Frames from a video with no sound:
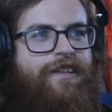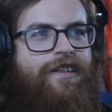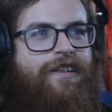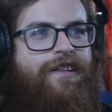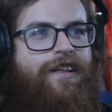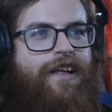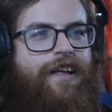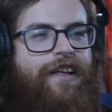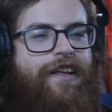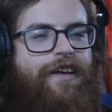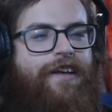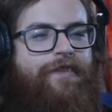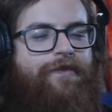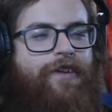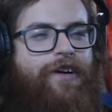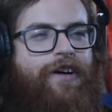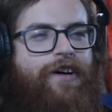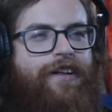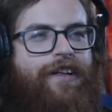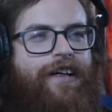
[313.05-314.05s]
and they
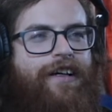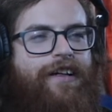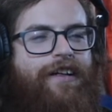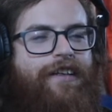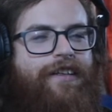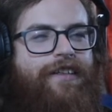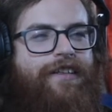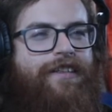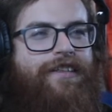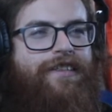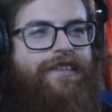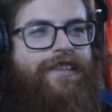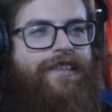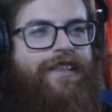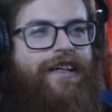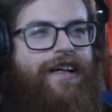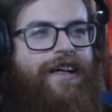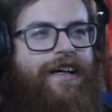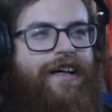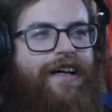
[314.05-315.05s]
fall out of the
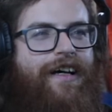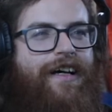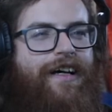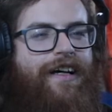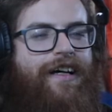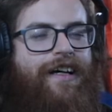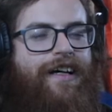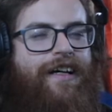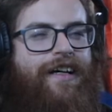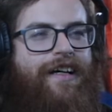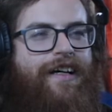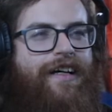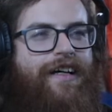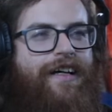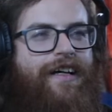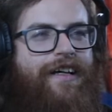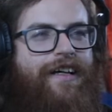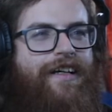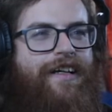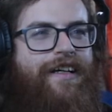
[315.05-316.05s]

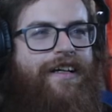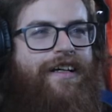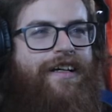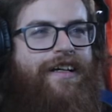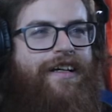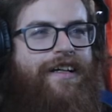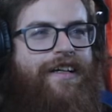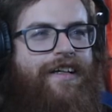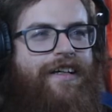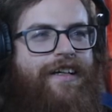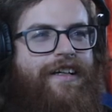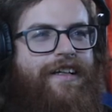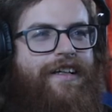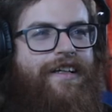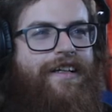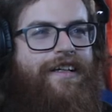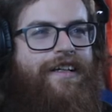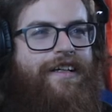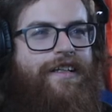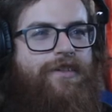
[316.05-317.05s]

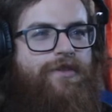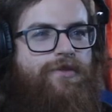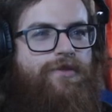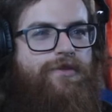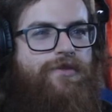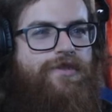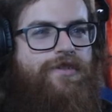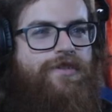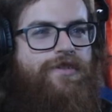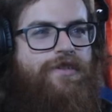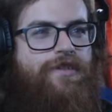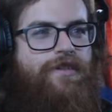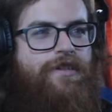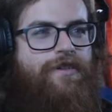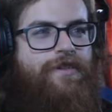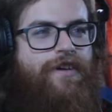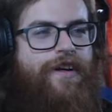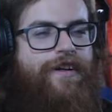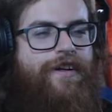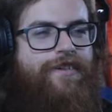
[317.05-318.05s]
sky. Douche.
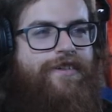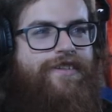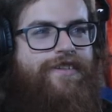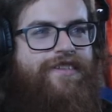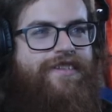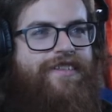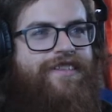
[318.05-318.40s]
Craters.